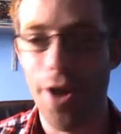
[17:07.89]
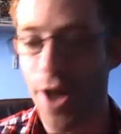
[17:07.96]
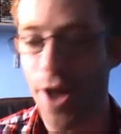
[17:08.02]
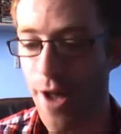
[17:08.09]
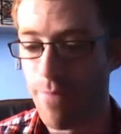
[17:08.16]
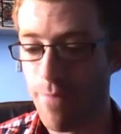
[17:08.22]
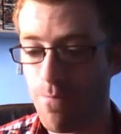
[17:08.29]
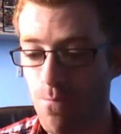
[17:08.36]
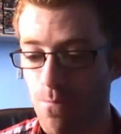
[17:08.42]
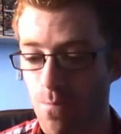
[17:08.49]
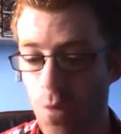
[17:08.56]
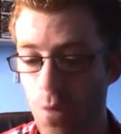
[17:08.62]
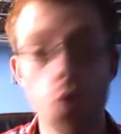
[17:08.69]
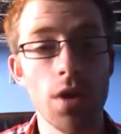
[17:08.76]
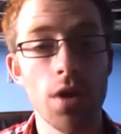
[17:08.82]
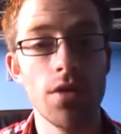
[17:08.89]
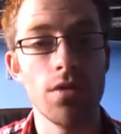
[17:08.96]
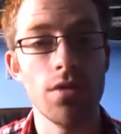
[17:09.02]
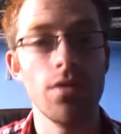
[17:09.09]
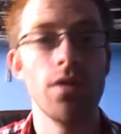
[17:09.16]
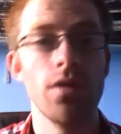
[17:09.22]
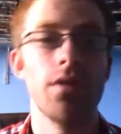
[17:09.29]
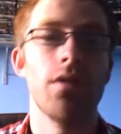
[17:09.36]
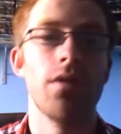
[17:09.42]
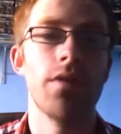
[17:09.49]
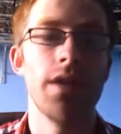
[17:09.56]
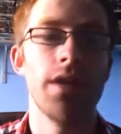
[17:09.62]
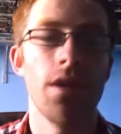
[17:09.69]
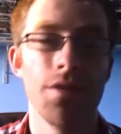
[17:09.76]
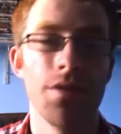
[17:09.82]
Um, all in all,
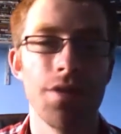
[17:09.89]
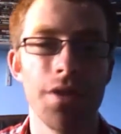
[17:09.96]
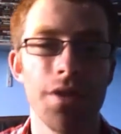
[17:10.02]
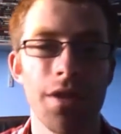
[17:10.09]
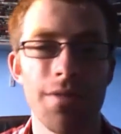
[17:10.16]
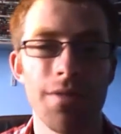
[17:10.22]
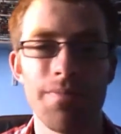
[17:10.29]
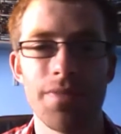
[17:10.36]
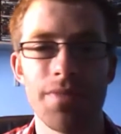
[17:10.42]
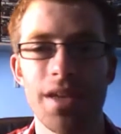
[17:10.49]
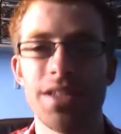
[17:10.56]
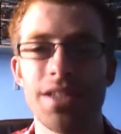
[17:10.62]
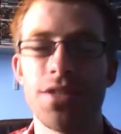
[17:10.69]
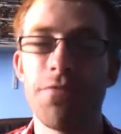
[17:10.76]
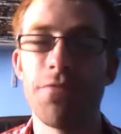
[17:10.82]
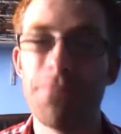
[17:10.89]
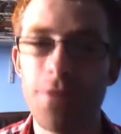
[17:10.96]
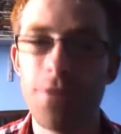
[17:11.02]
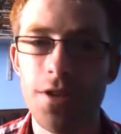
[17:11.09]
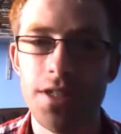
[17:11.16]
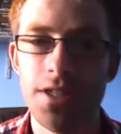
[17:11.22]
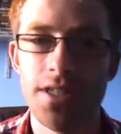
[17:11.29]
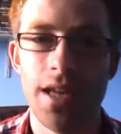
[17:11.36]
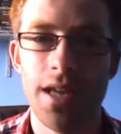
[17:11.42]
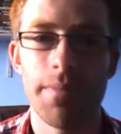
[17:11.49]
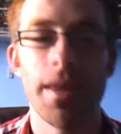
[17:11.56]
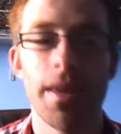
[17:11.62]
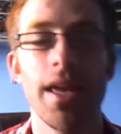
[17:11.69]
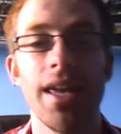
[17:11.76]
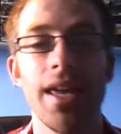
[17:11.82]
the hunt the Gollum is the first step
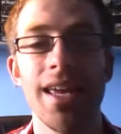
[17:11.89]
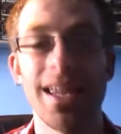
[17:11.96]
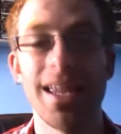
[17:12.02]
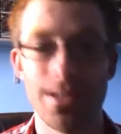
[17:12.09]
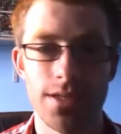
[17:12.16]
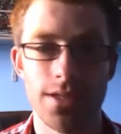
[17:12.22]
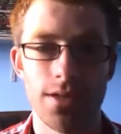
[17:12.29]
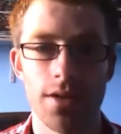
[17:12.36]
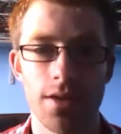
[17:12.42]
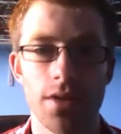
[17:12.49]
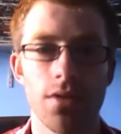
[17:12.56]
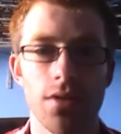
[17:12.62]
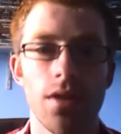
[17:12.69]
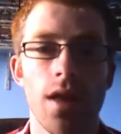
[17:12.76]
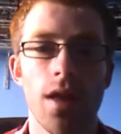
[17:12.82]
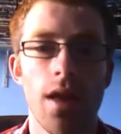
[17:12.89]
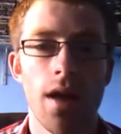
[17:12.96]
in a cycle.